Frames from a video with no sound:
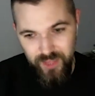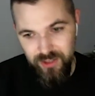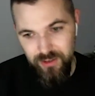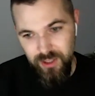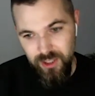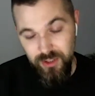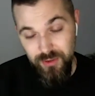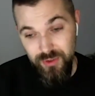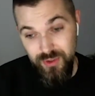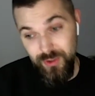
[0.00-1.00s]
then
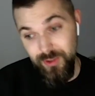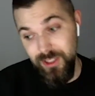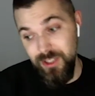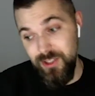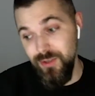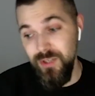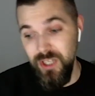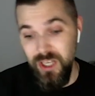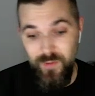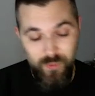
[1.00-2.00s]
you certainly do
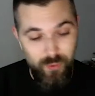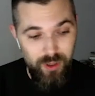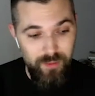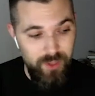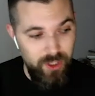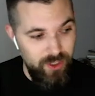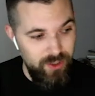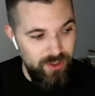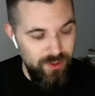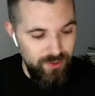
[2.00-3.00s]
need form
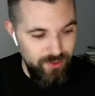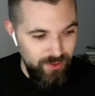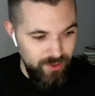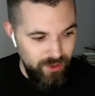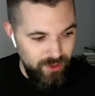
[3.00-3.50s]
to